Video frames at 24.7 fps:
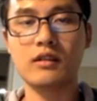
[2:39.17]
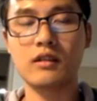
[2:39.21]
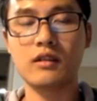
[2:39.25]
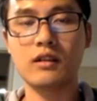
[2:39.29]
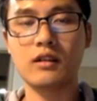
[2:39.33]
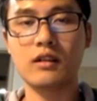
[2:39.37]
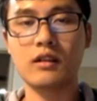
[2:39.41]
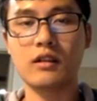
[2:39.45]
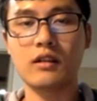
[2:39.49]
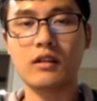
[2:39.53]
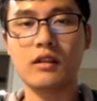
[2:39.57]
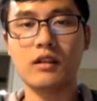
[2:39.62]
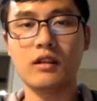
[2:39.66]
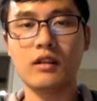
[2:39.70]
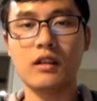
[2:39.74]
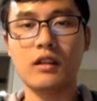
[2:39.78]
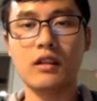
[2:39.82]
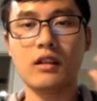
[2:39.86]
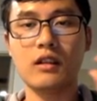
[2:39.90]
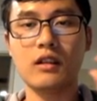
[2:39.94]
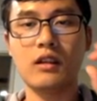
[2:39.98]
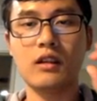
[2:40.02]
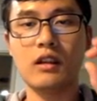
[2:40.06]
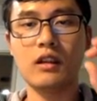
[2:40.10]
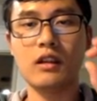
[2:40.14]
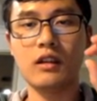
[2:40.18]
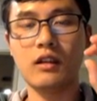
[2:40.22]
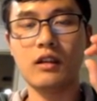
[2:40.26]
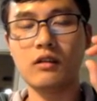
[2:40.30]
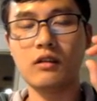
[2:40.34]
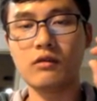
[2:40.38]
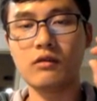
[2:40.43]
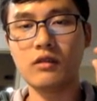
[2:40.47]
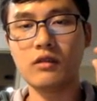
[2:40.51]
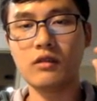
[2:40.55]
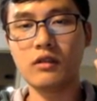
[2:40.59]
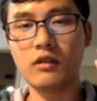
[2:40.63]

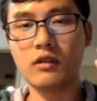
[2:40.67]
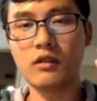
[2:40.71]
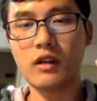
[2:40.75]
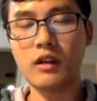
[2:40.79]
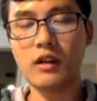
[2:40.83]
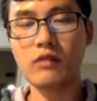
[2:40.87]
the